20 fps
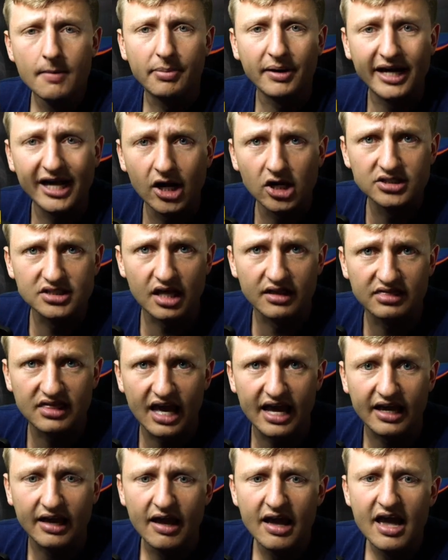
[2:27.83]
But here's the
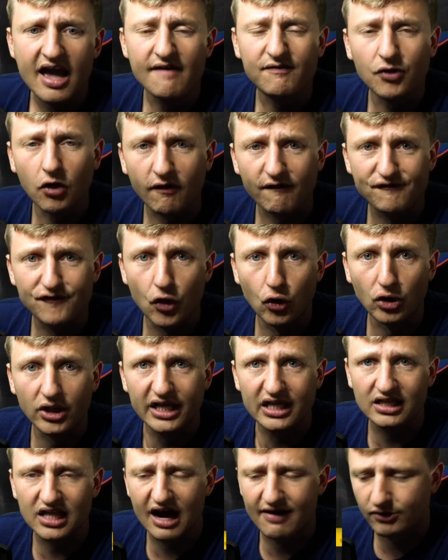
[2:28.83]
thing: if you're
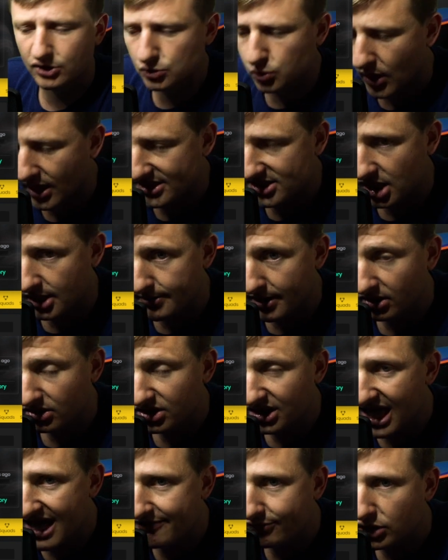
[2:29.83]
fully leveraged, when I talk
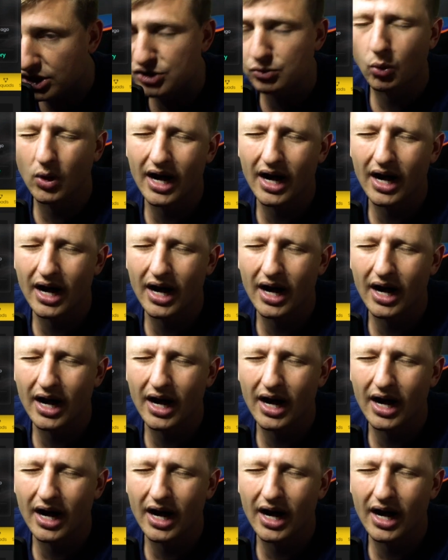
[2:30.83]
about leverage,